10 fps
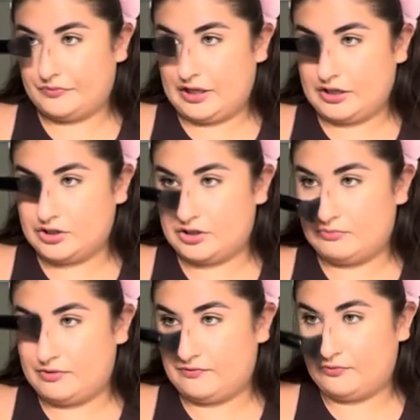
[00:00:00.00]
actually
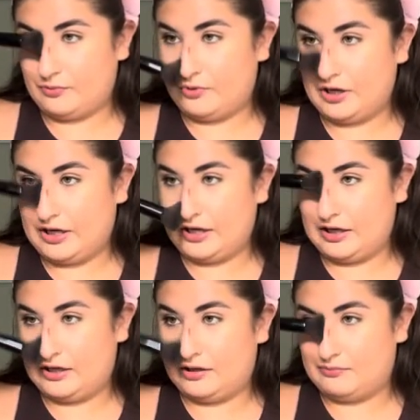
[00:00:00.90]
before
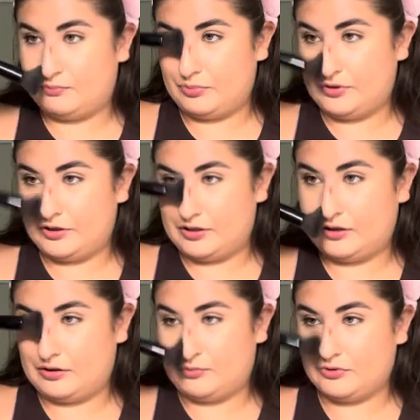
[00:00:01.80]
I put
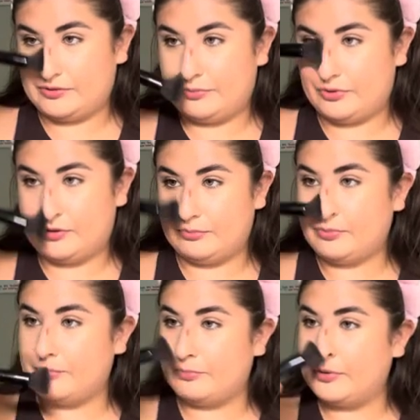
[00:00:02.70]
the most important
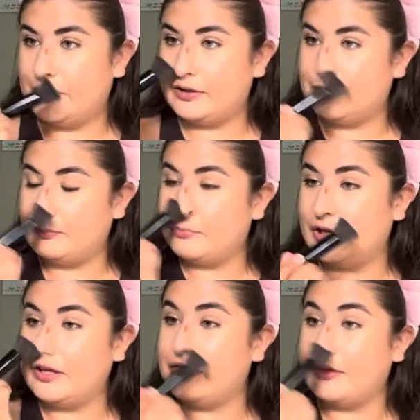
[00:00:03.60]

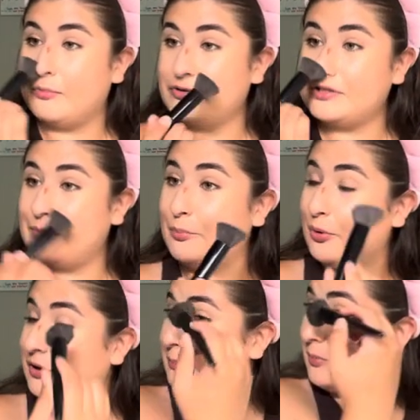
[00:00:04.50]
the most
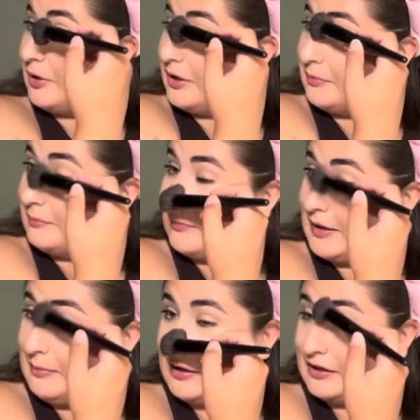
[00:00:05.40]
important part
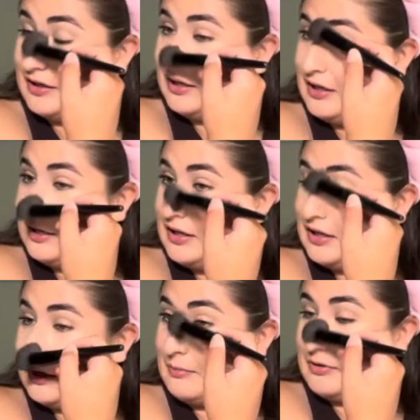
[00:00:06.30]
my bad
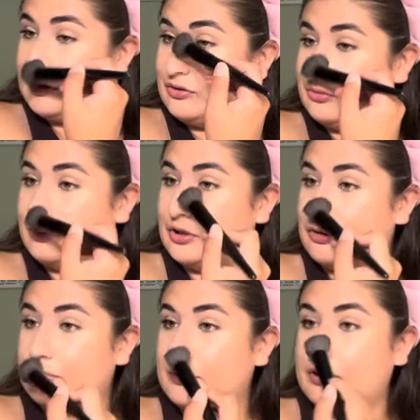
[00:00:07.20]
I'm gonna do a
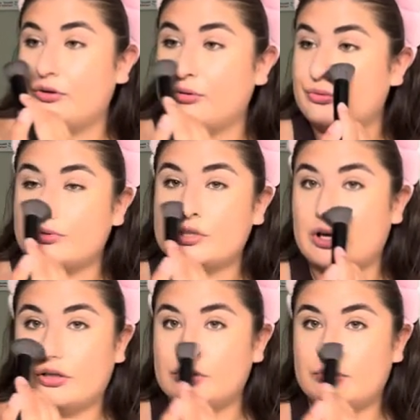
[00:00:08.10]
little bit of nose
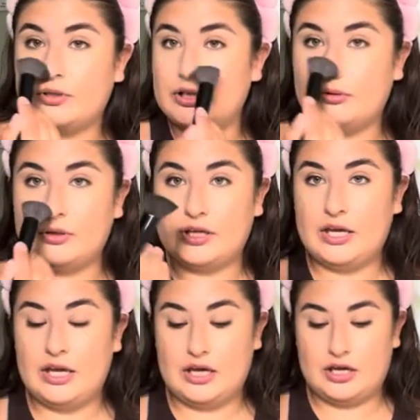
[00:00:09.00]
contour really quick
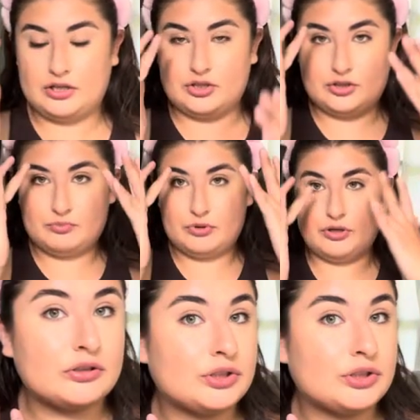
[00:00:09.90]
I just put